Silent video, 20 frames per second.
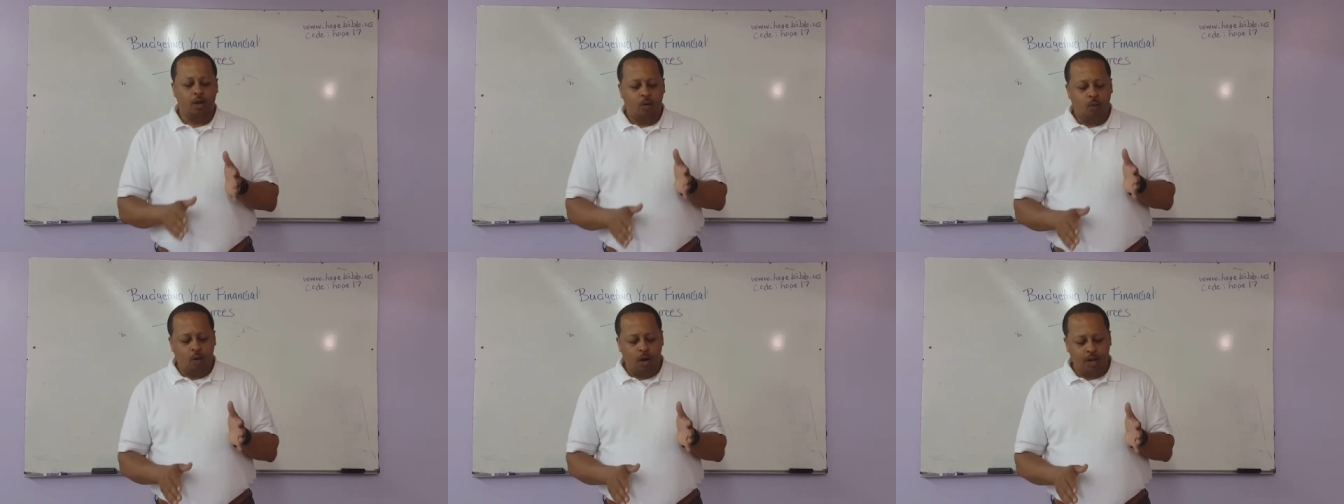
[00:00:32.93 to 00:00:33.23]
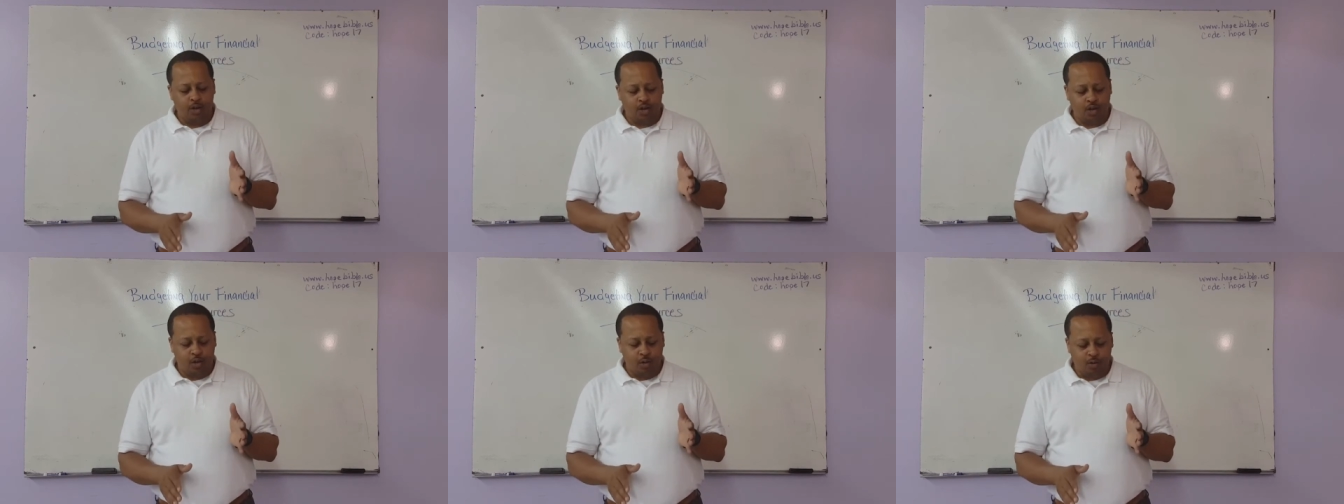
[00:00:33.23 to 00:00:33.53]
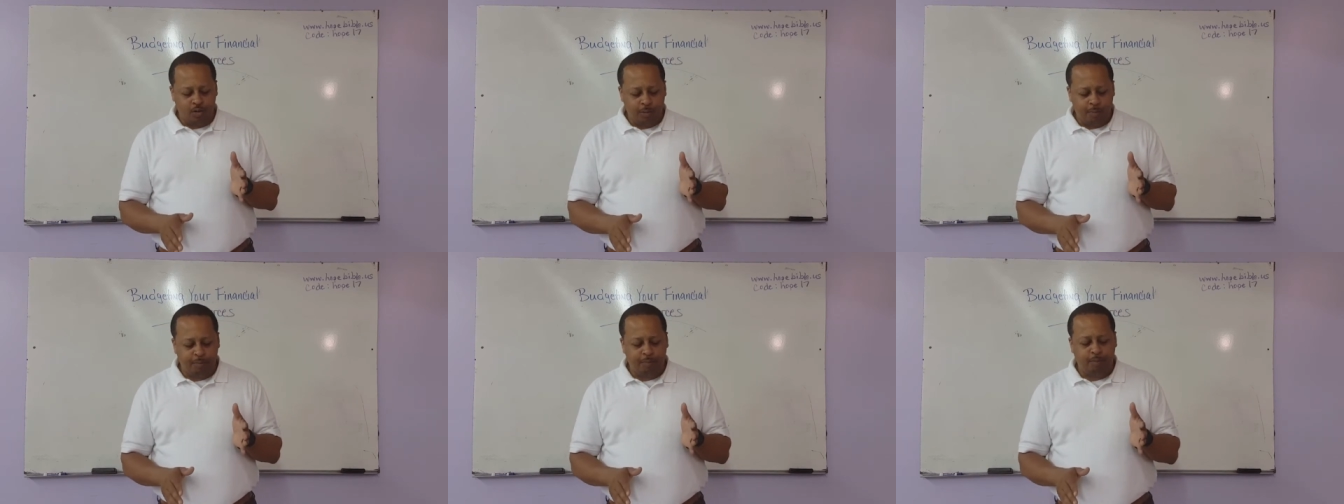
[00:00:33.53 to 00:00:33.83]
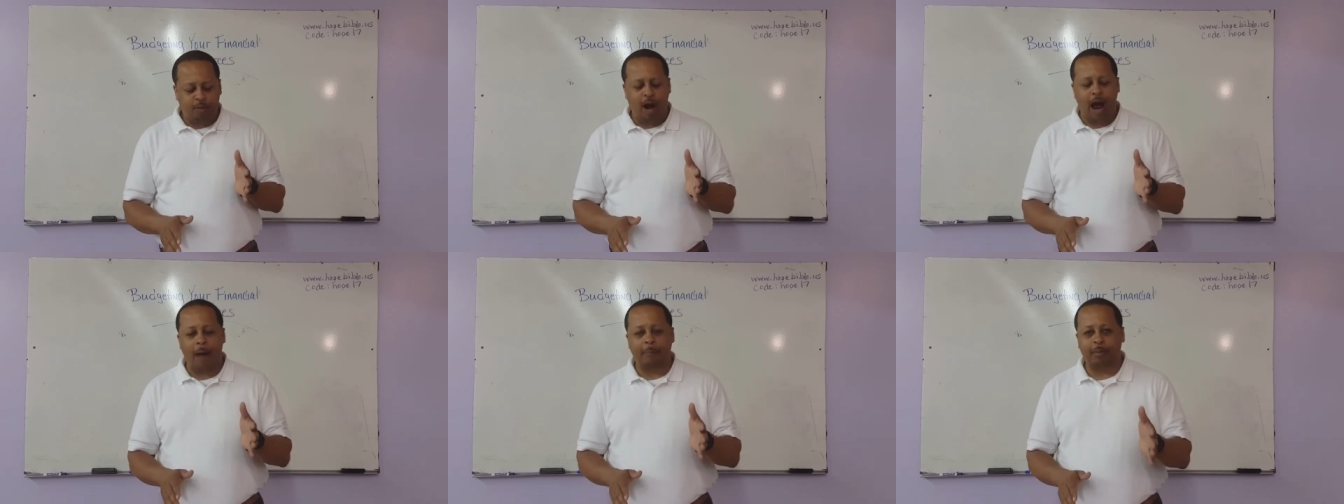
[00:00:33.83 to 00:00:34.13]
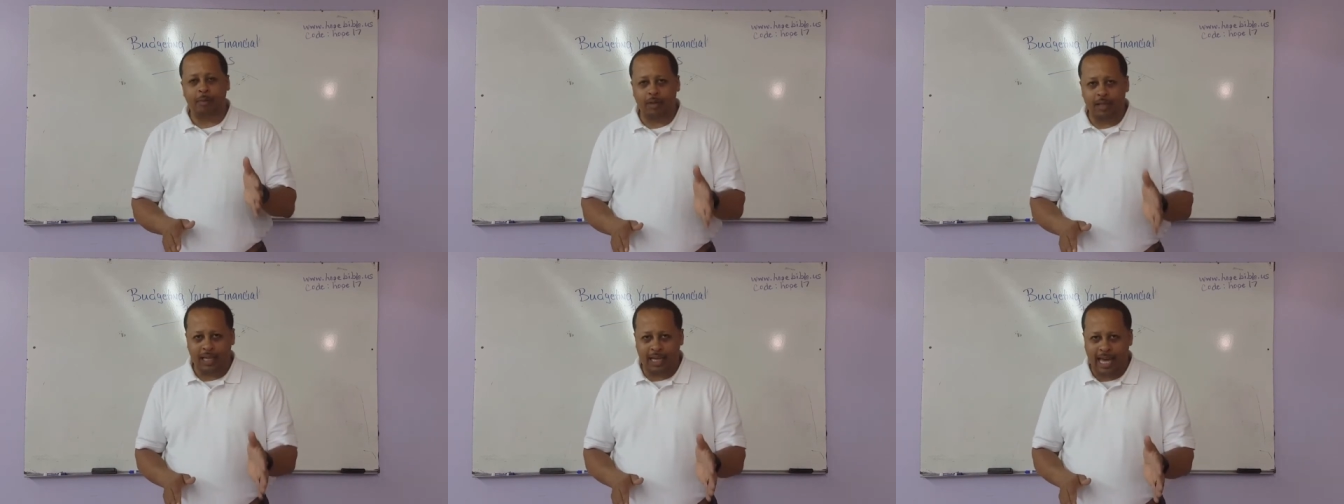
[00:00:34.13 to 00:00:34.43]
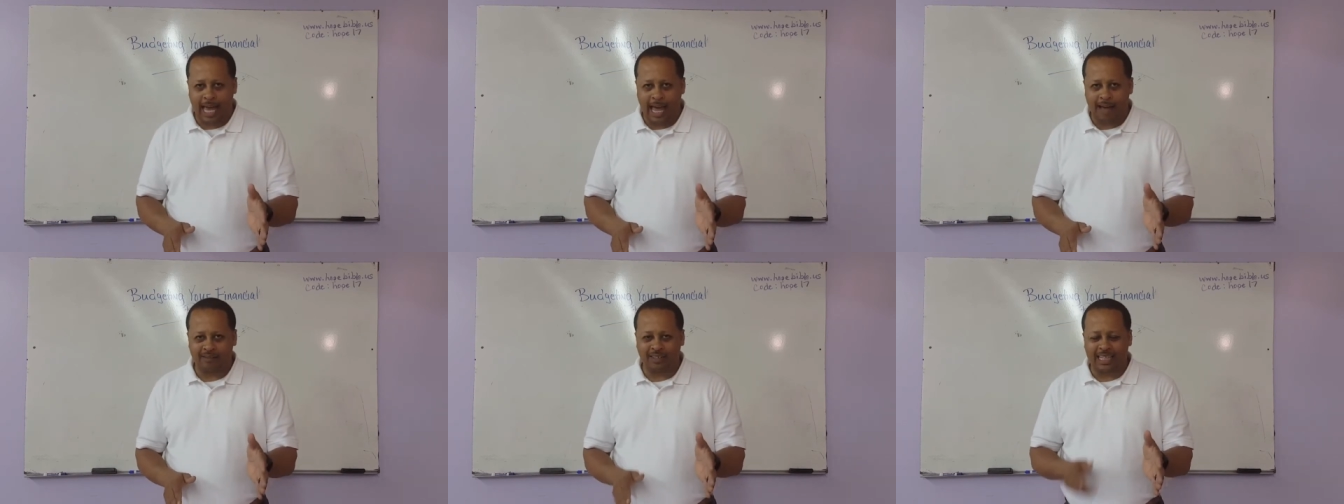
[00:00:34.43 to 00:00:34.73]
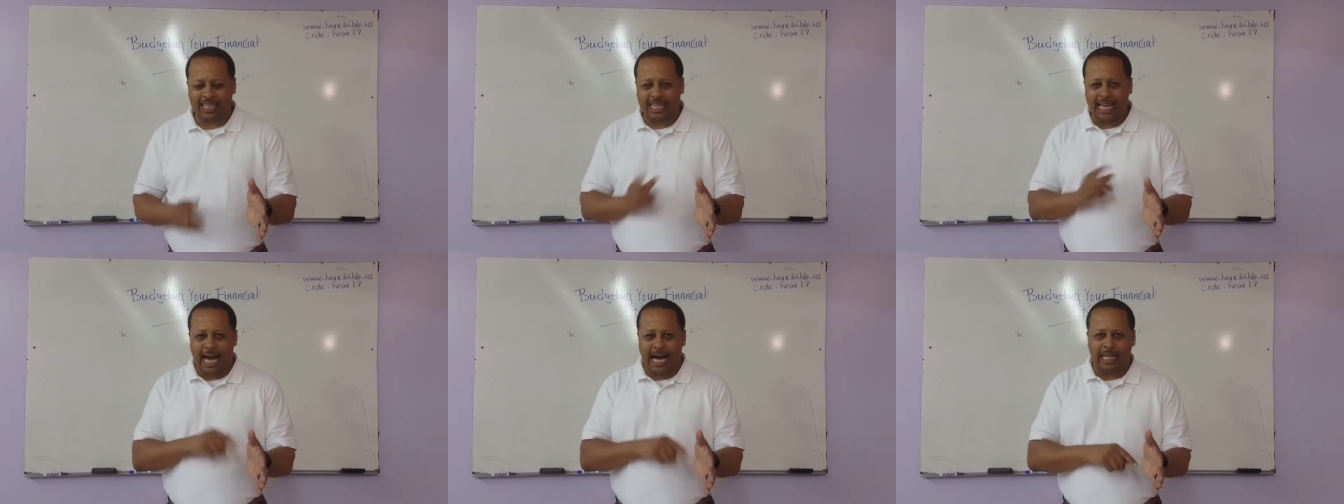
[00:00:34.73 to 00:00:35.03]
wants you to properly have
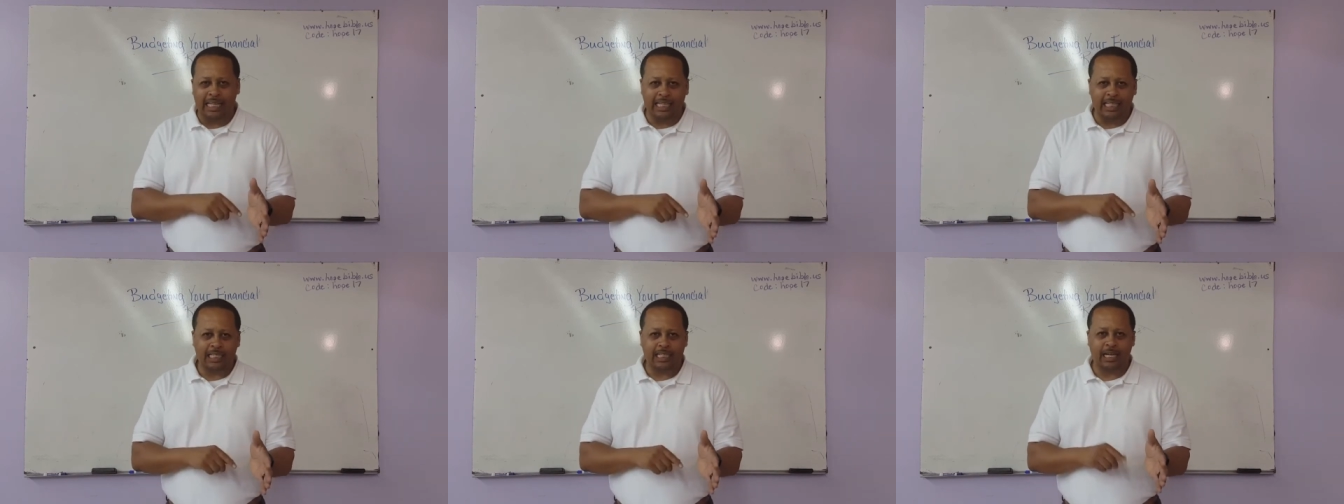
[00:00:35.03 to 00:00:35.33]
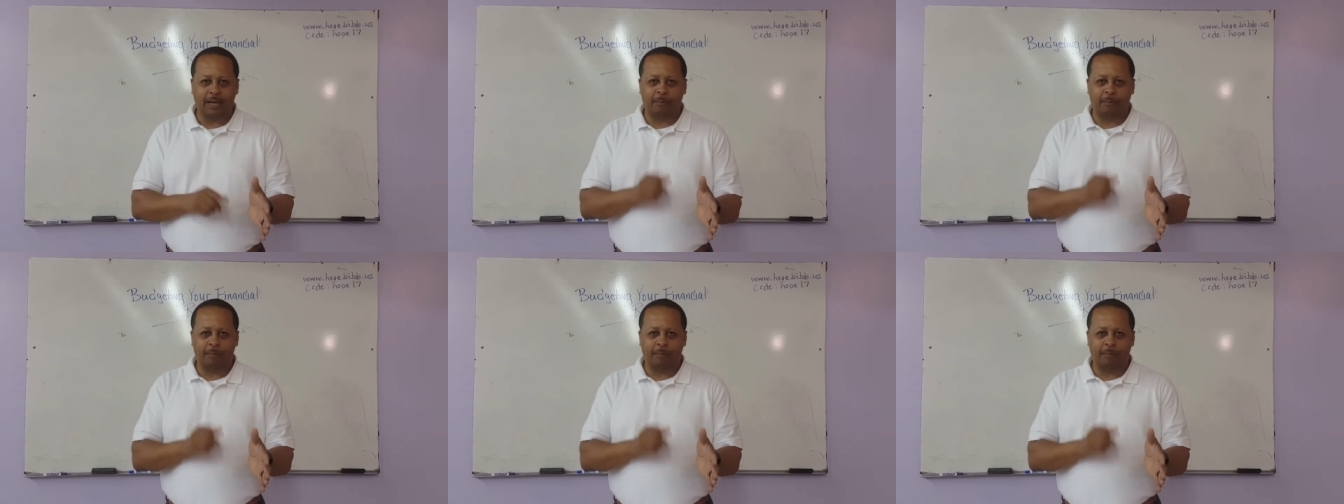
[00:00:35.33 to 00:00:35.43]
the knowledge